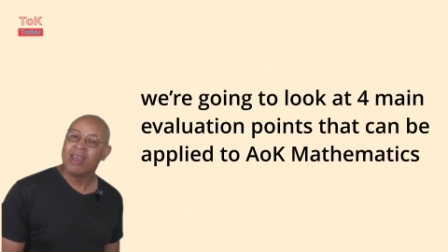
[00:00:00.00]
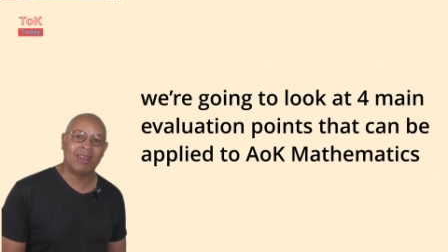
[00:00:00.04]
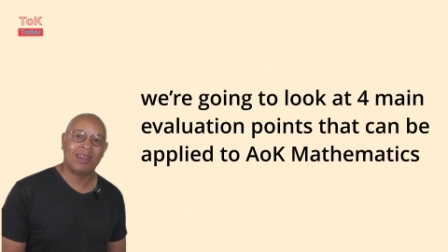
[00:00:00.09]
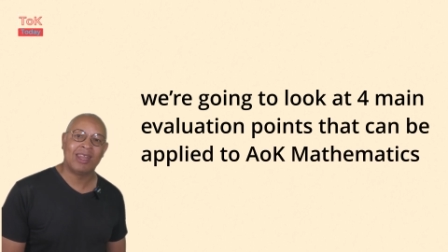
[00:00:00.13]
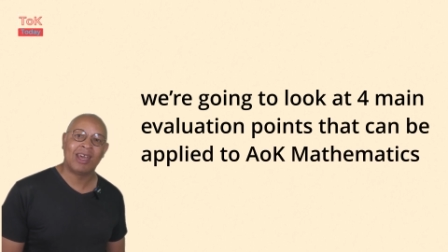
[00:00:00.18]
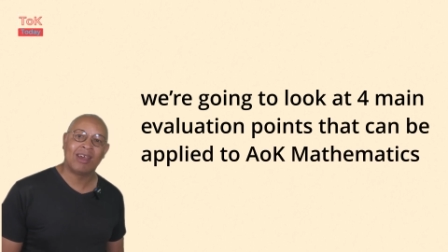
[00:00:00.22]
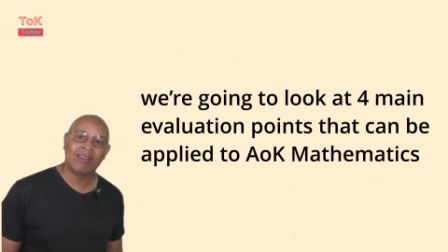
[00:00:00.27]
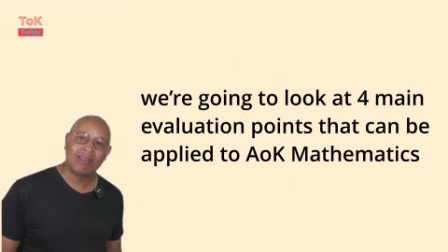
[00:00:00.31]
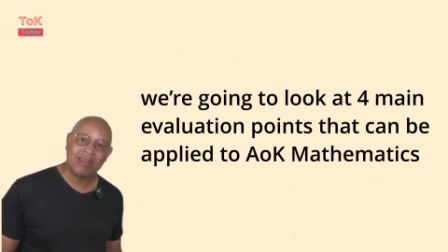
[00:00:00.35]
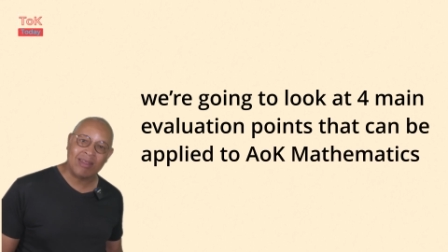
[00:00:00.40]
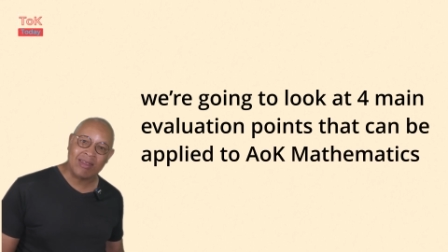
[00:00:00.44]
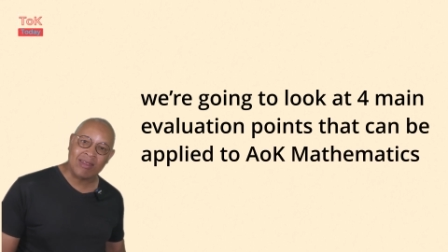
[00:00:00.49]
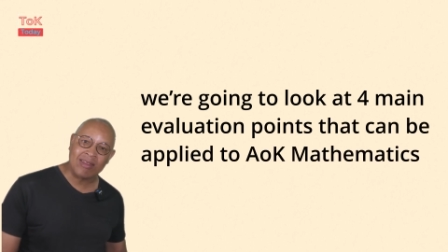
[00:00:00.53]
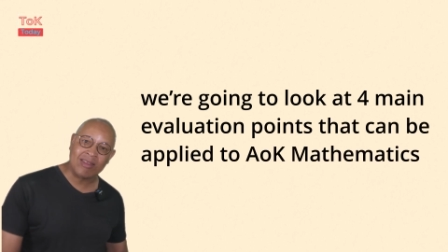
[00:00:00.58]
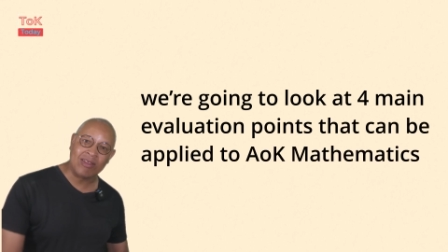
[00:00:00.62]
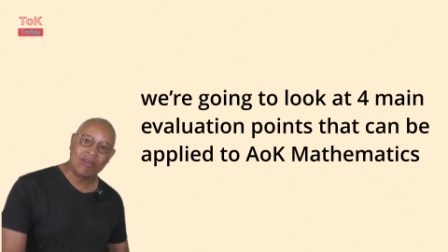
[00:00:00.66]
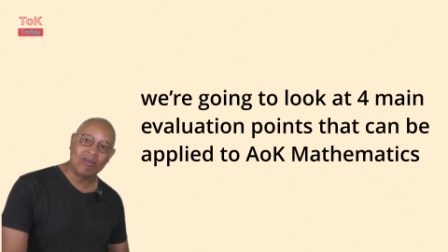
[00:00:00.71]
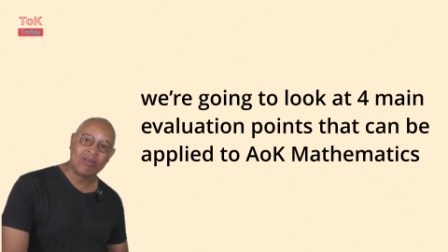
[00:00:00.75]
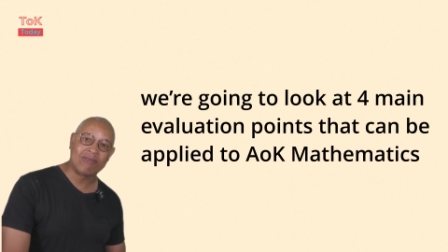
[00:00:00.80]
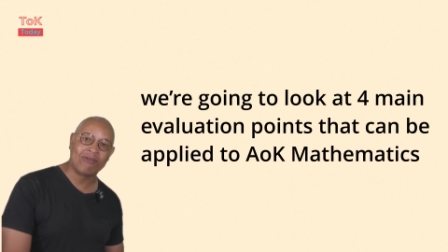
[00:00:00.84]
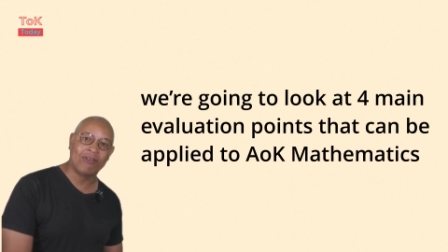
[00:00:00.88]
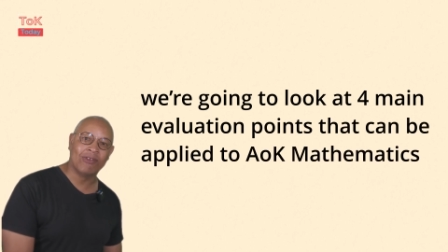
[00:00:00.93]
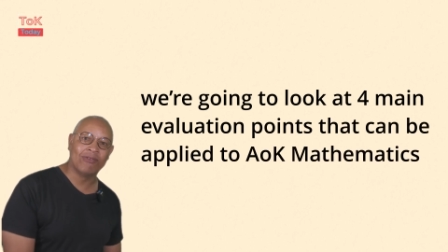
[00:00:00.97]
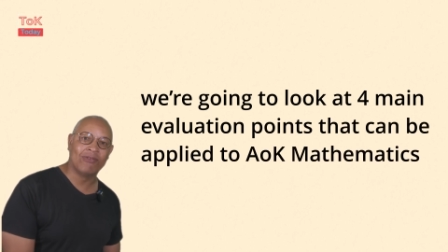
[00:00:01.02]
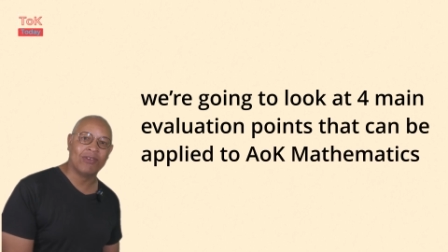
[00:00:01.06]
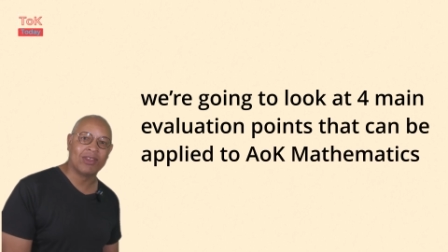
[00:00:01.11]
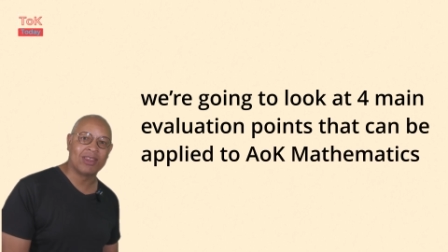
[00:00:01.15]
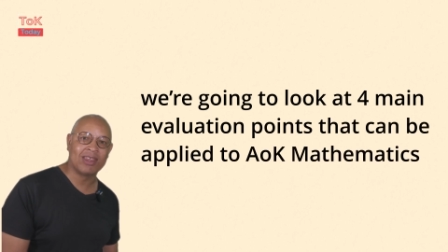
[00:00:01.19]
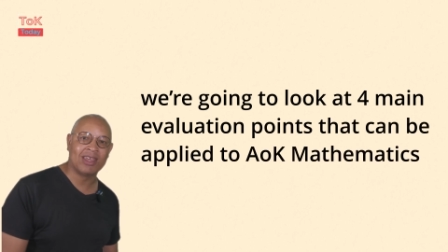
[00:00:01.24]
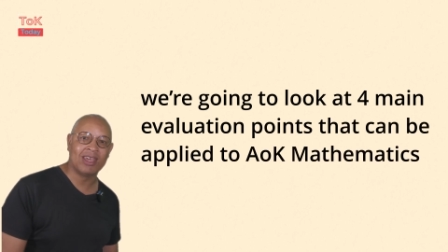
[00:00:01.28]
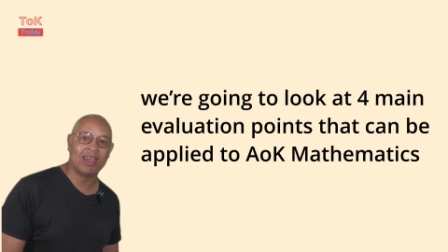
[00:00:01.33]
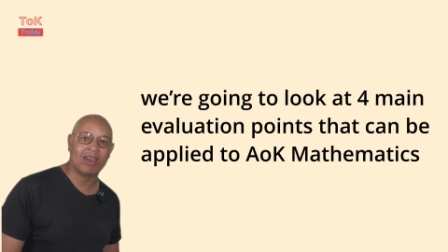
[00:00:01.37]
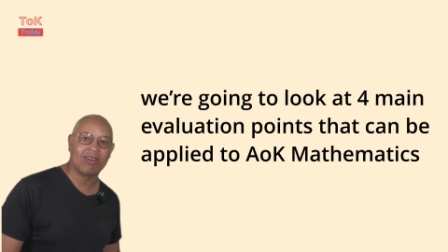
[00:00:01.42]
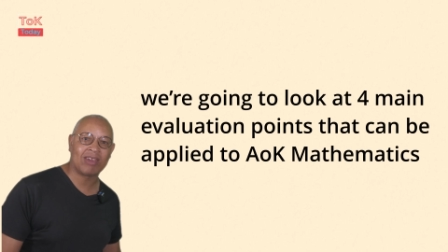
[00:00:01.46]
Now, this is useful for
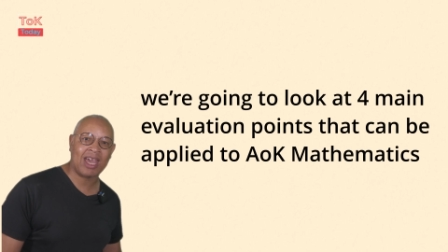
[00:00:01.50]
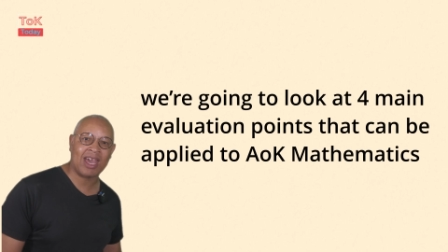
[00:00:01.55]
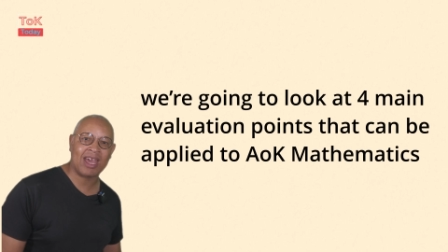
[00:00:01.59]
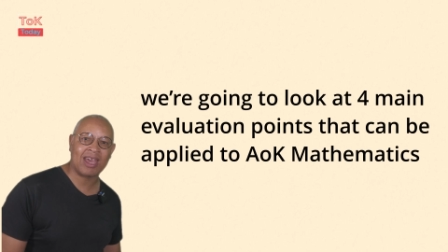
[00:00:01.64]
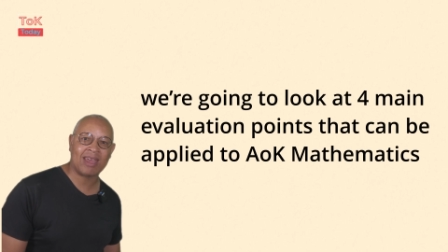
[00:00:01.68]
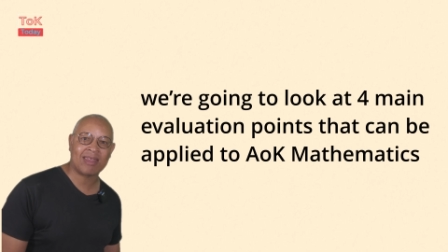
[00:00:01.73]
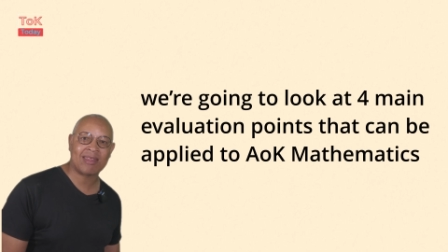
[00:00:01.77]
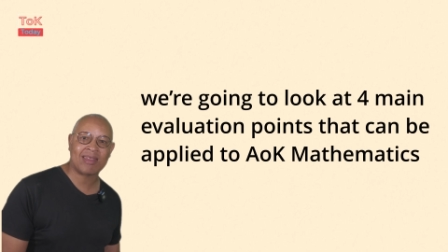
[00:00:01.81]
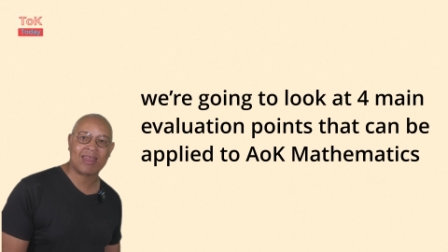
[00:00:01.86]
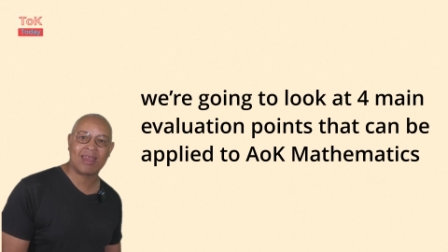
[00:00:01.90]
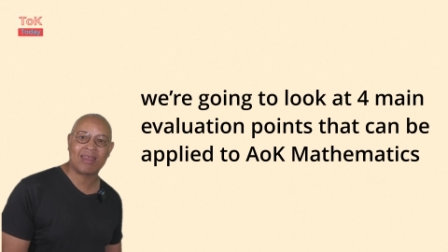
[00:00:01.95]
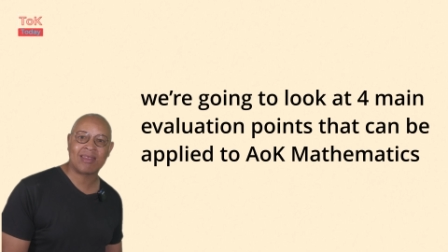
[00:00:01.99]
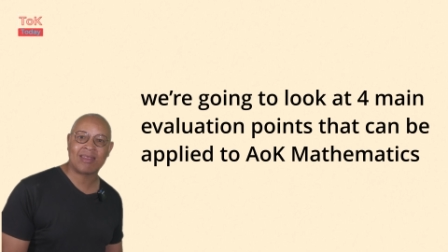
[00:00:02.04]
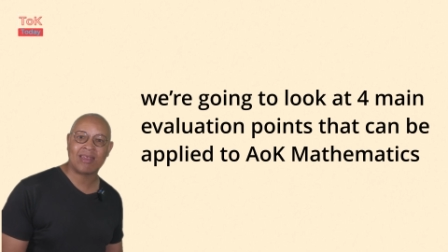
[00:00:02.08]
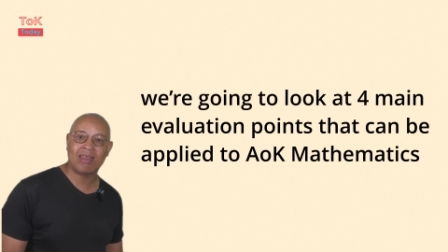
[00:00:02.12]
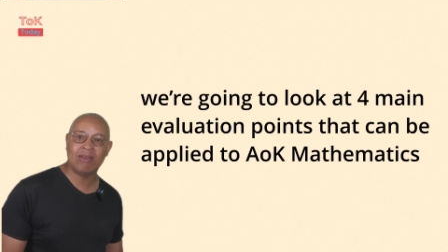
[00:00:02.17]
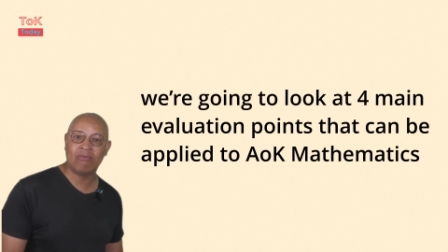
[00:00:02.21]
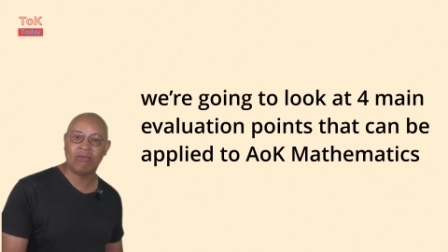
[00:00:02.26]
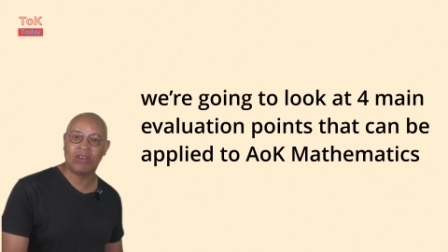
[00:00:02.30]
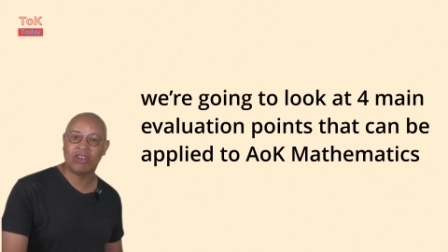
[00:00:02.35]
TOK essays in